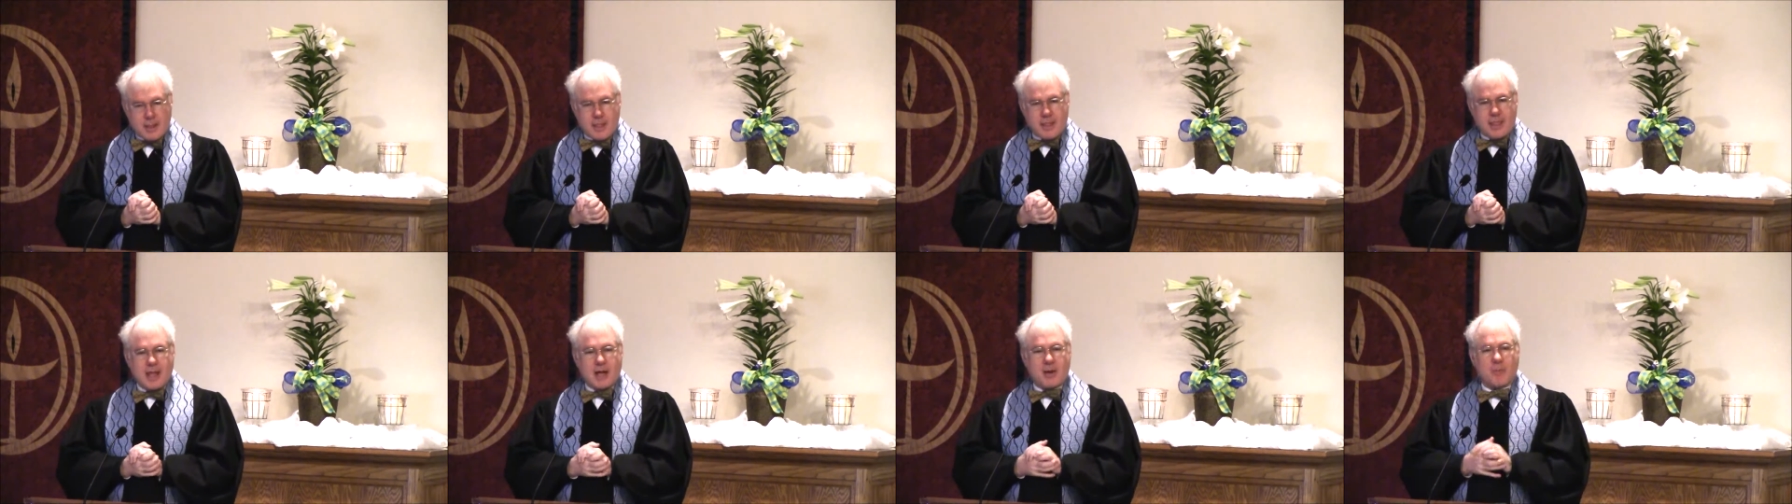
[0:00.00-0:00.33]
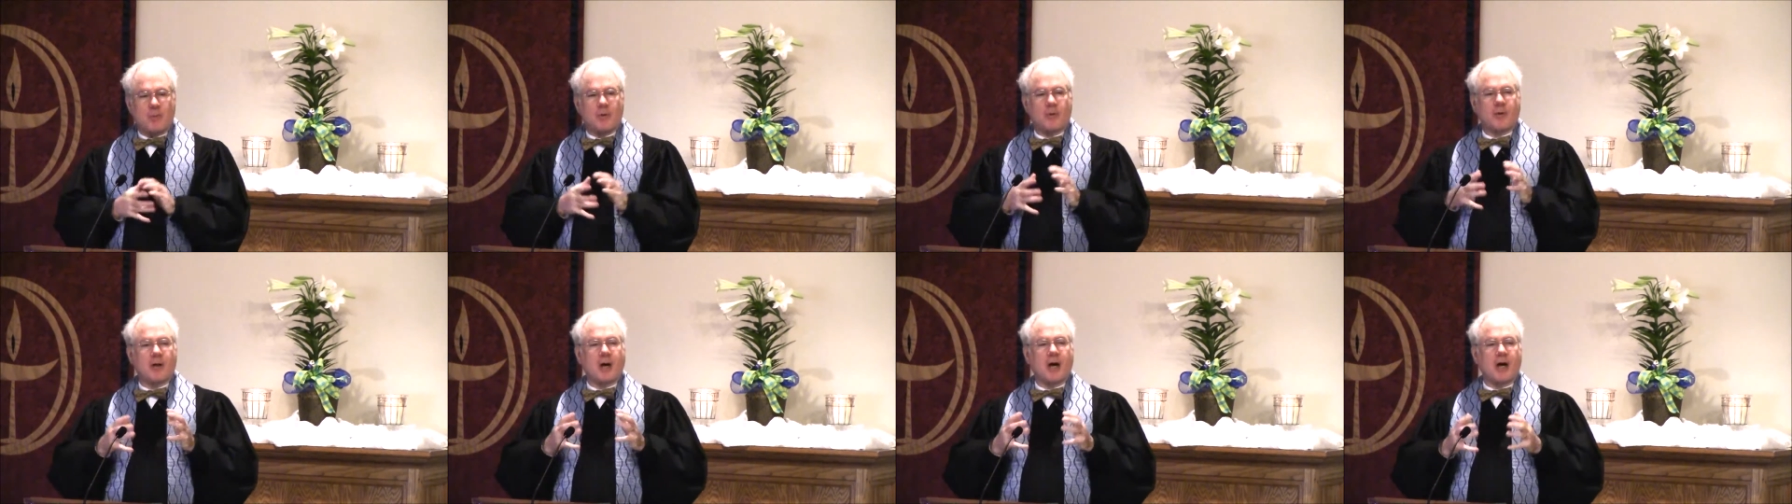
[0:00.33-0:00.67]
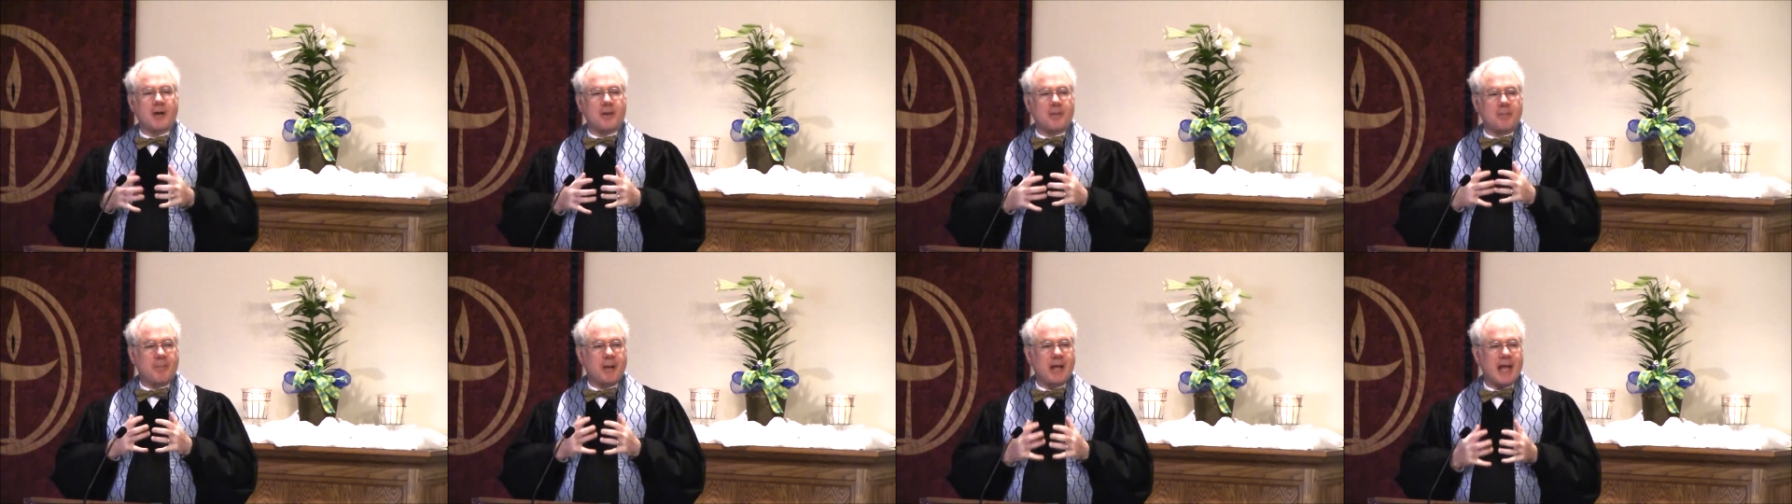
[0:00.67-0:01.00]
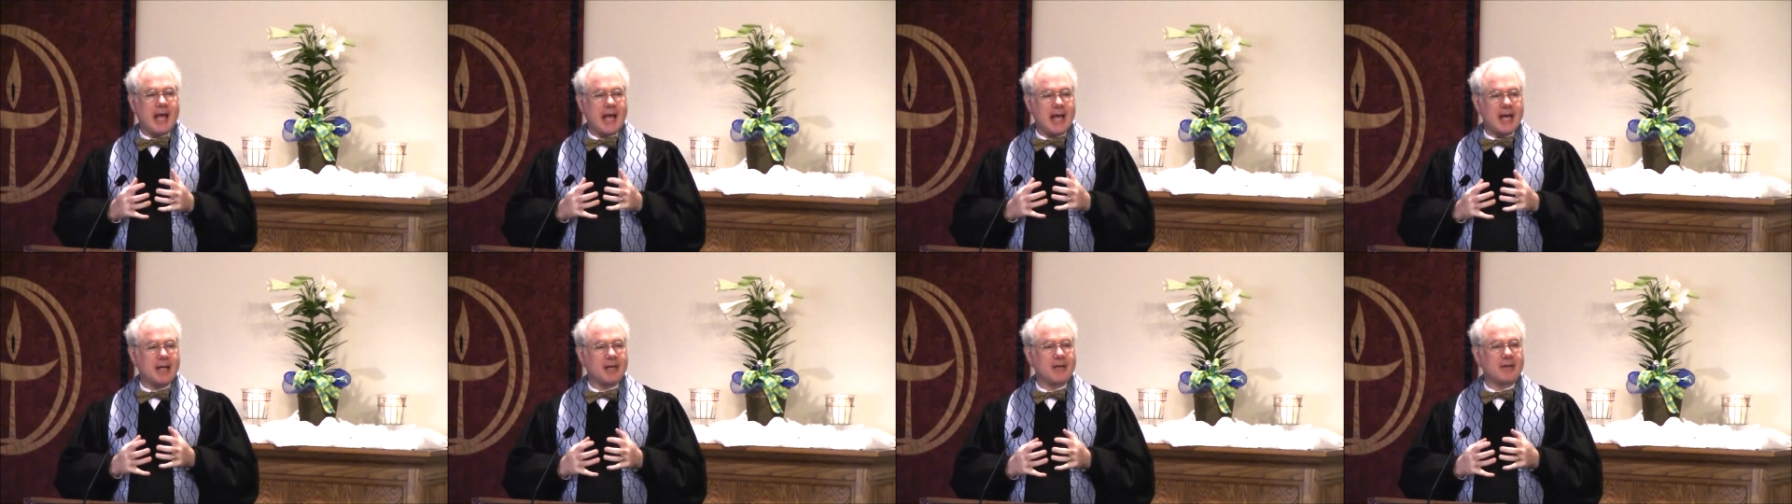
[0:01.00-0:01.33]
that will
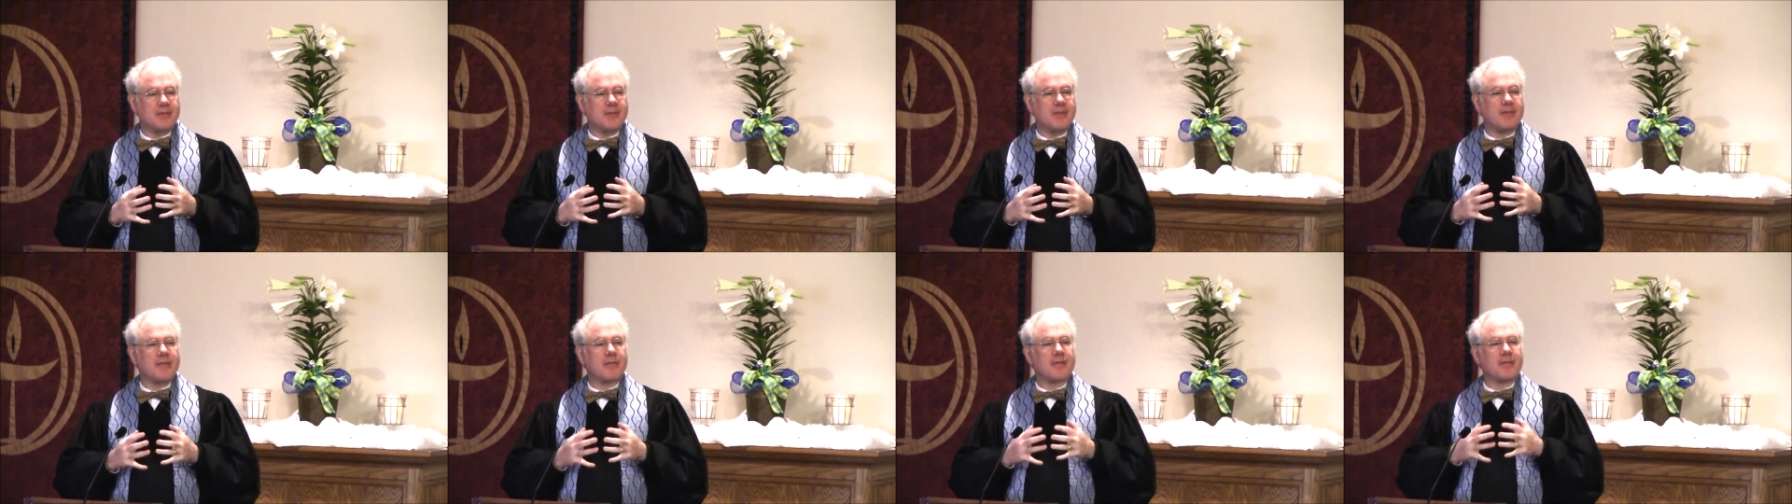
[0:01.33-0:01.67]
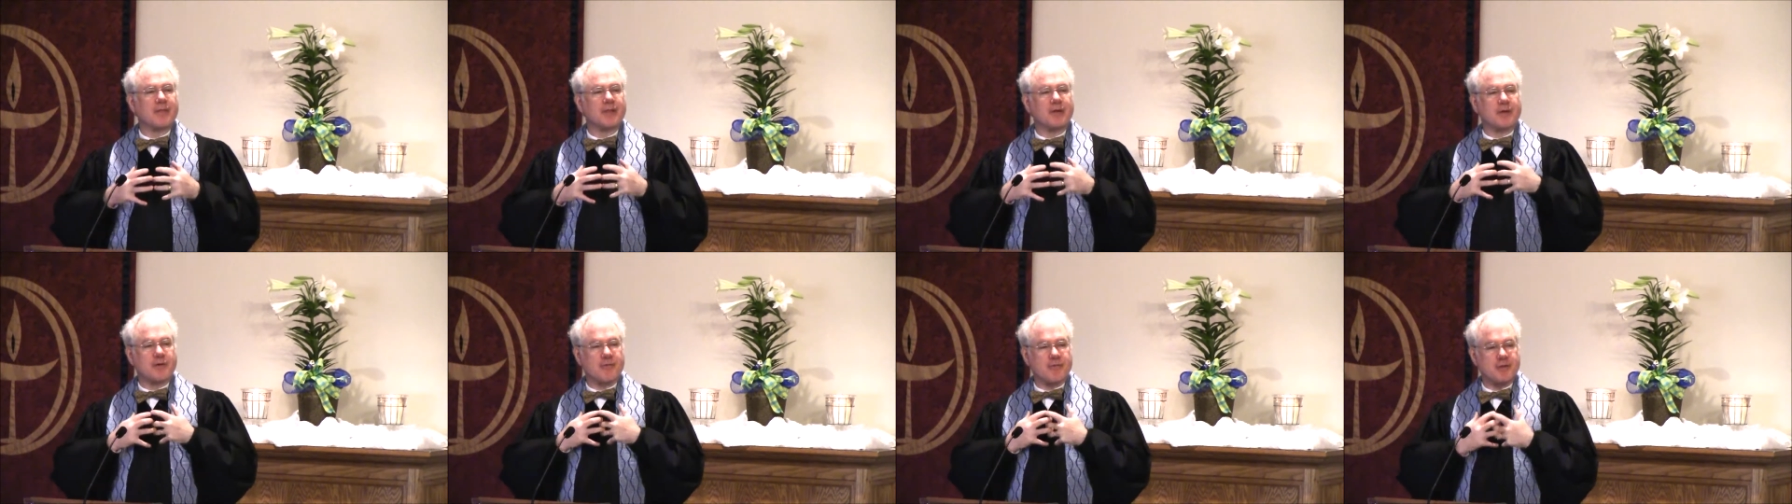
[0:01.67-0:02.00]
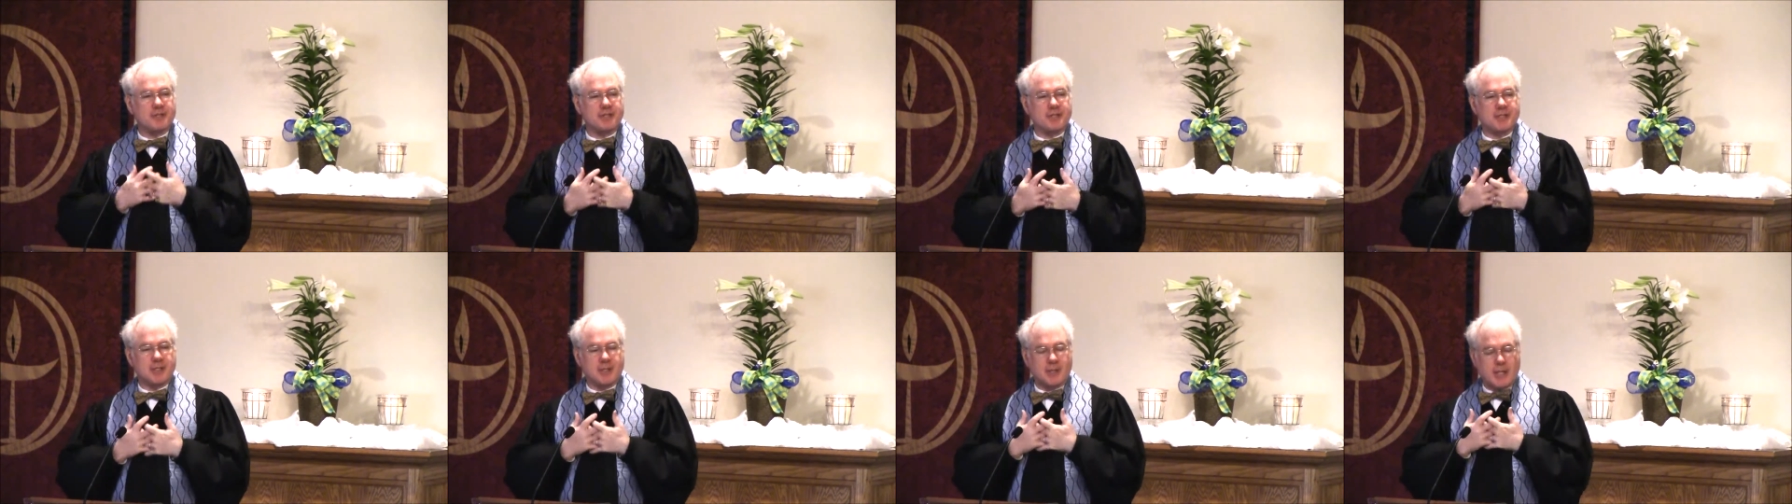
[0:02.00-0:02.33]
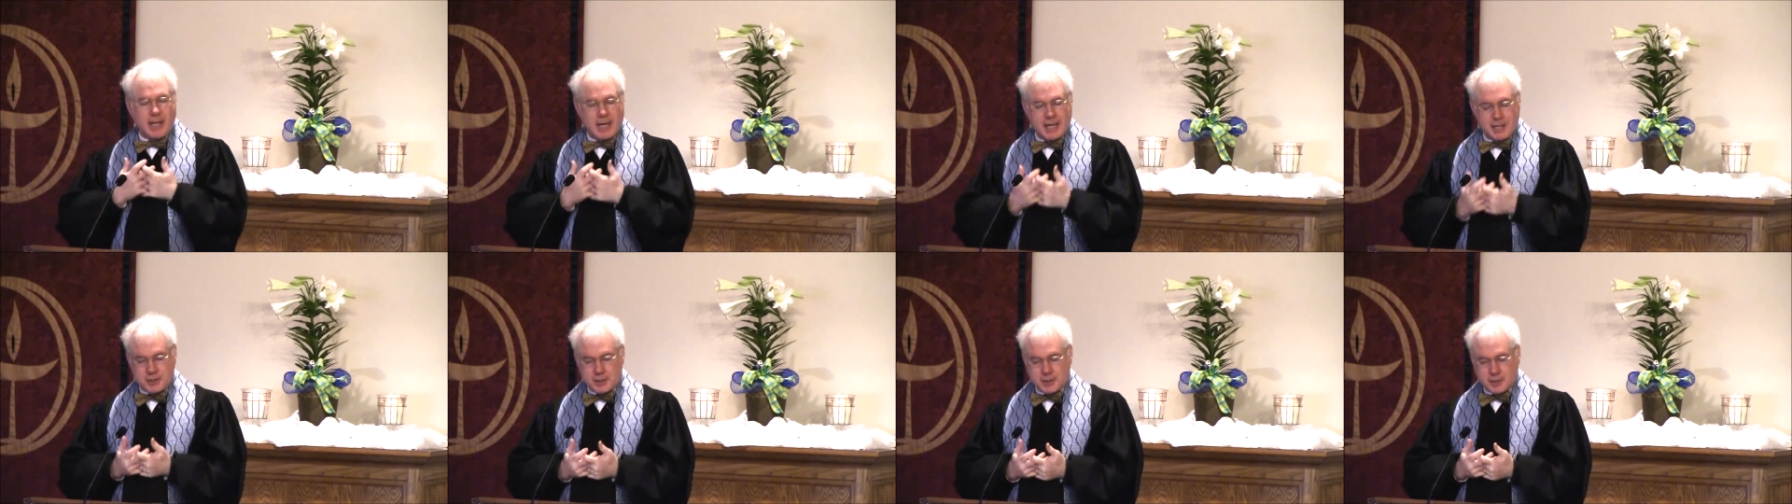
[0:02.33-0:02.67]
unpack the
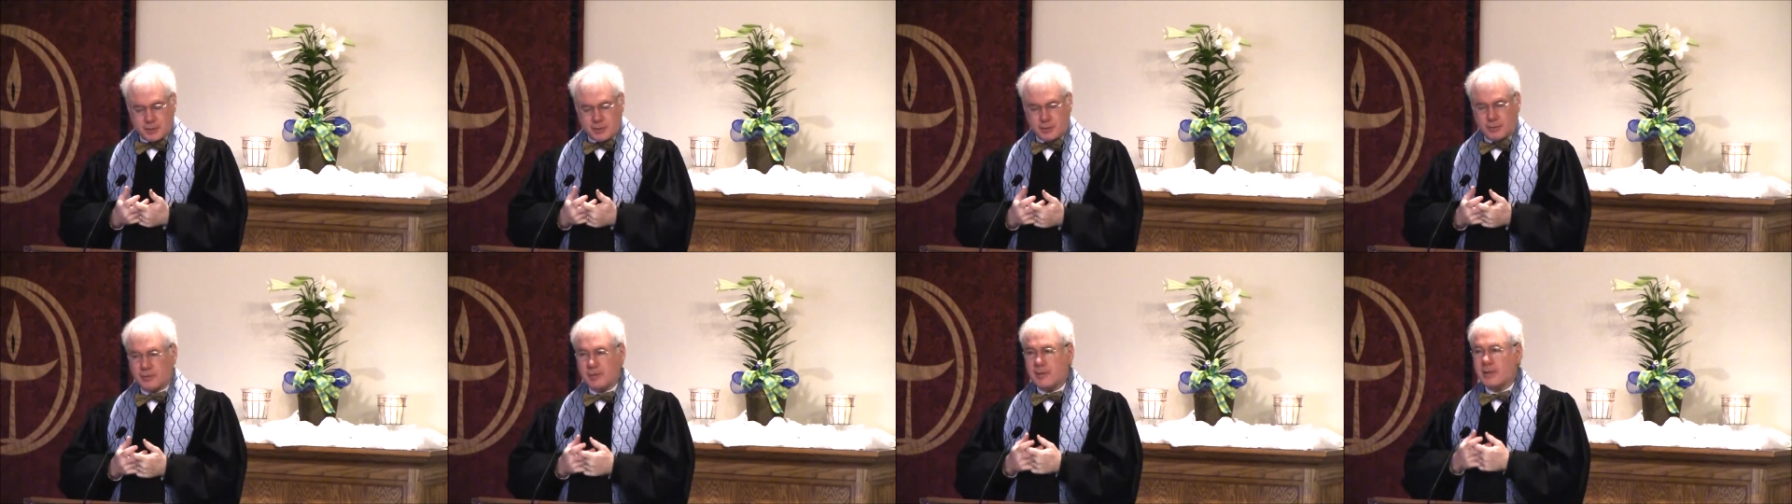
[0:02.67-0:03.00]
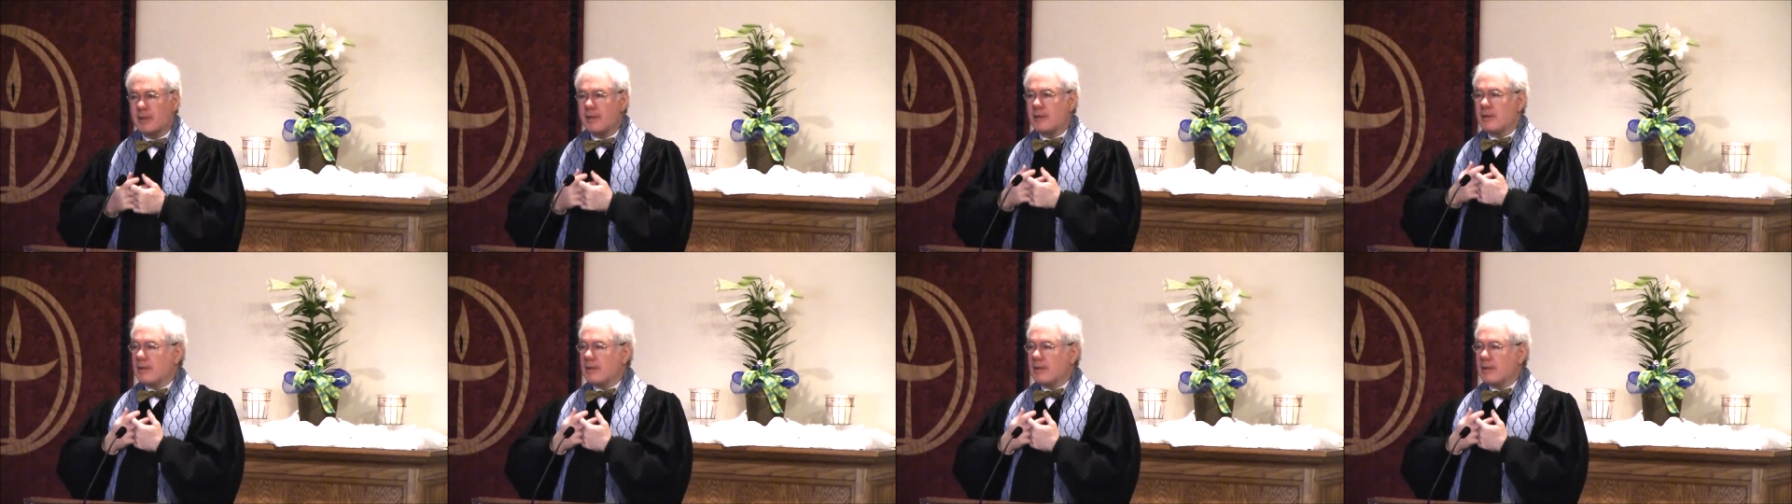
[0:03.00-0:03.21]
Christological